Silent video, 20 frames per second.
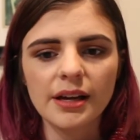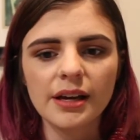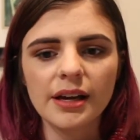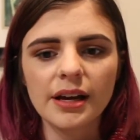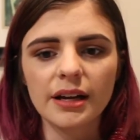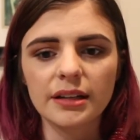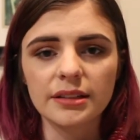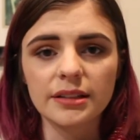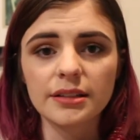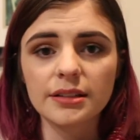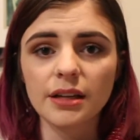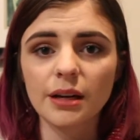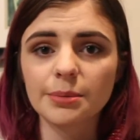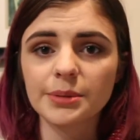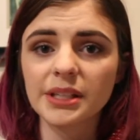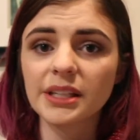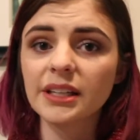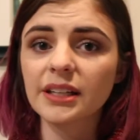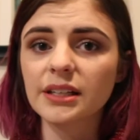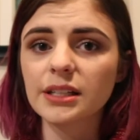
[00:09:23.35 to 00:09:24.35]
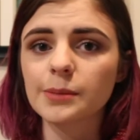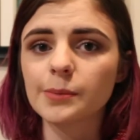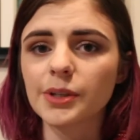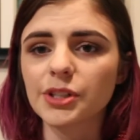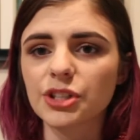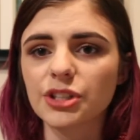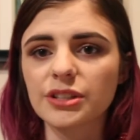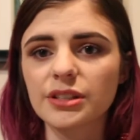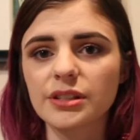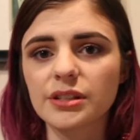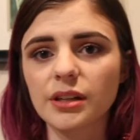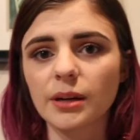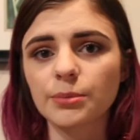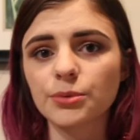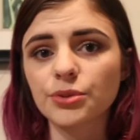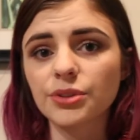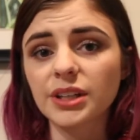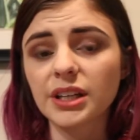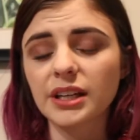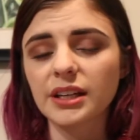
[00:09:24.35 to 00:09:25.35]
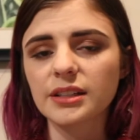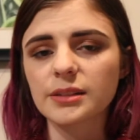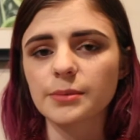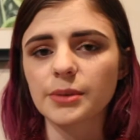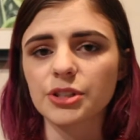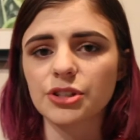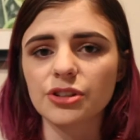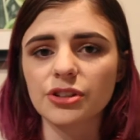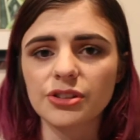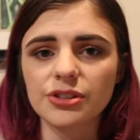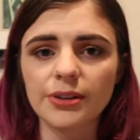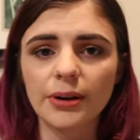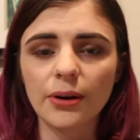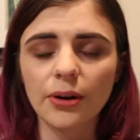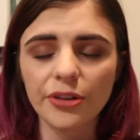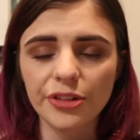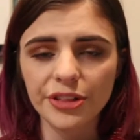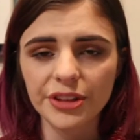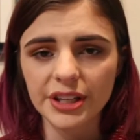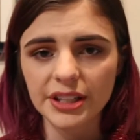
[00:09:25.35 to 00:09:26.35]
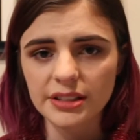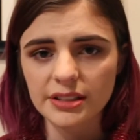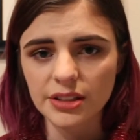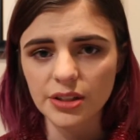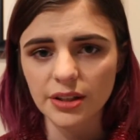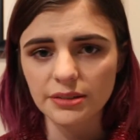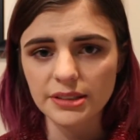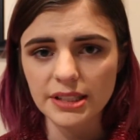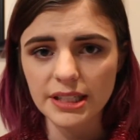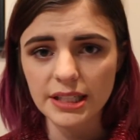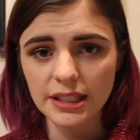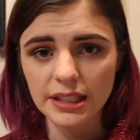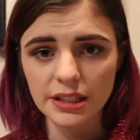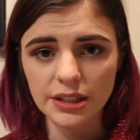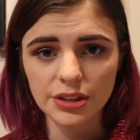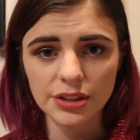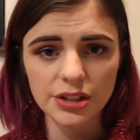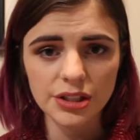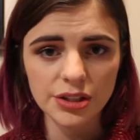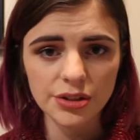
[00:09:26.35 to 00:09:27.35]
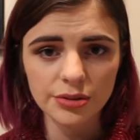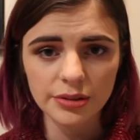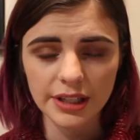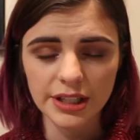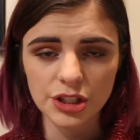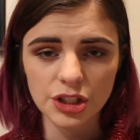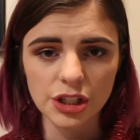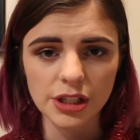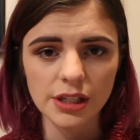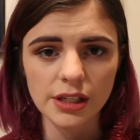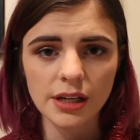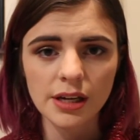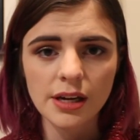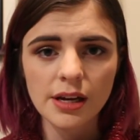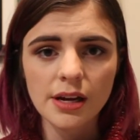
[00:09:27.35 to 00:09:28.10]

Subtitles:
Has he stopped eating as much? Has he stopped drinking as much? These are all things that you have to take into consideration